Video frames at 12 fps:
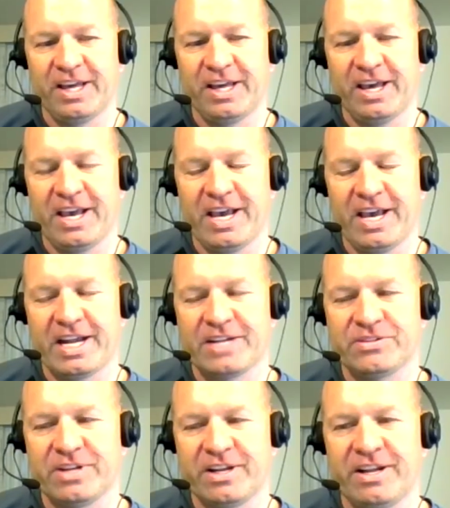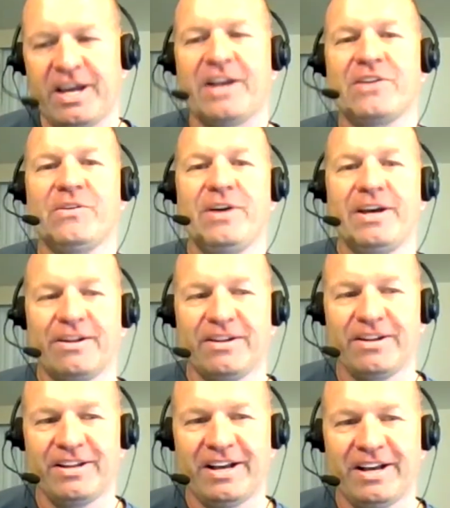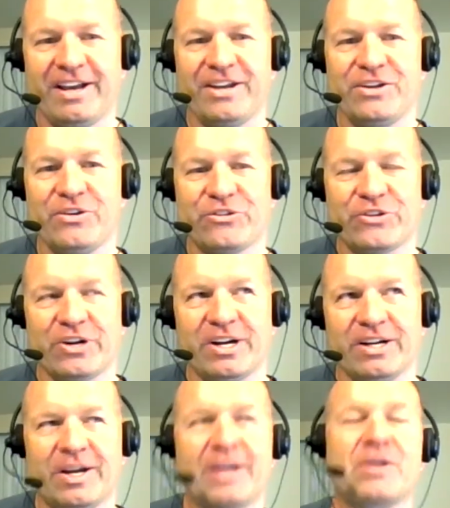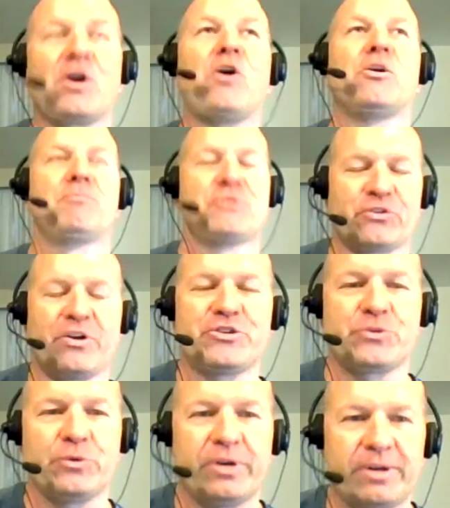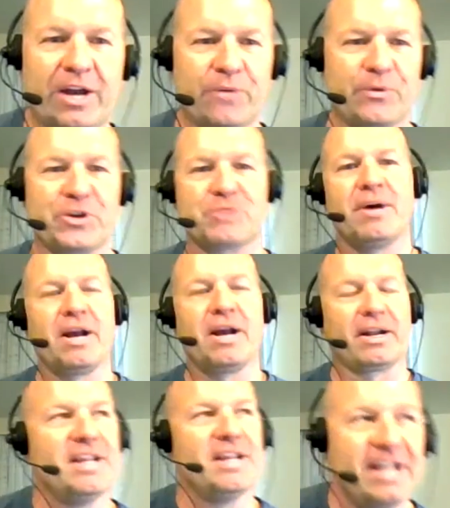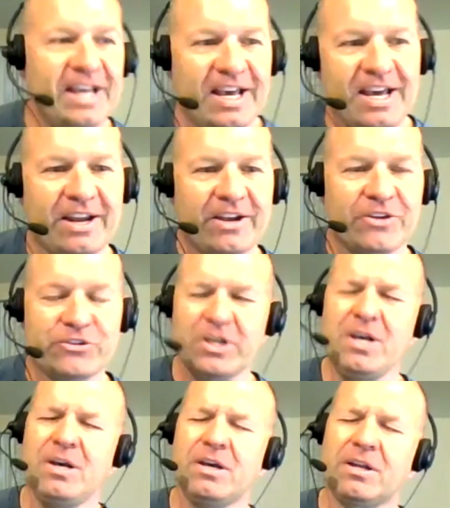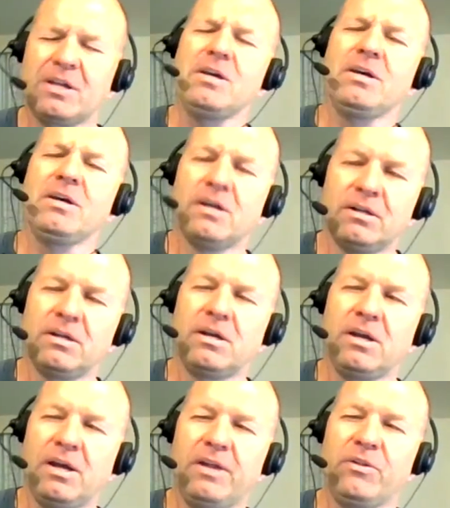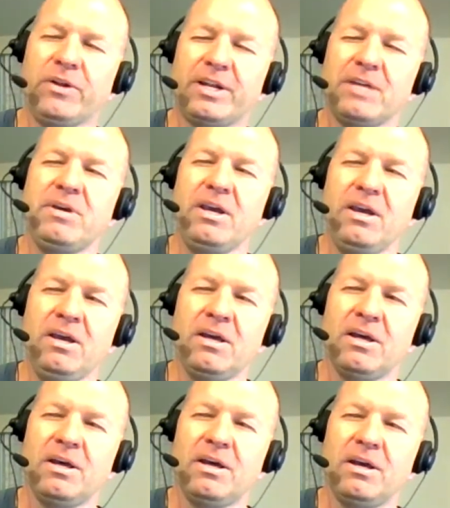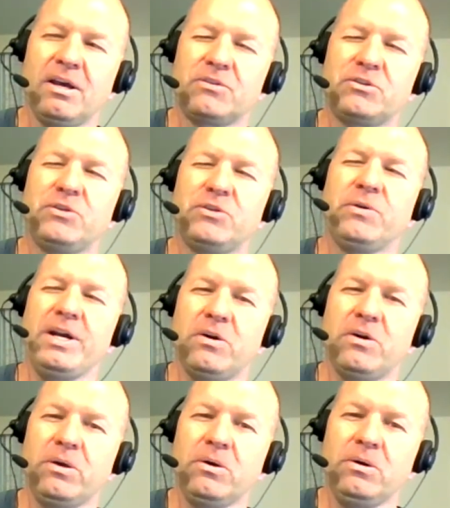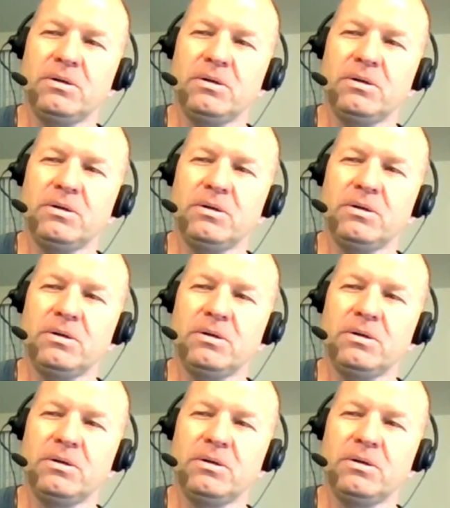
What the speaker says: And I said, hey, Clint, how you doing, sir? I call him Mr. Eastwood out of respect. And he goes, good. And he looked at me, goes, do I know you?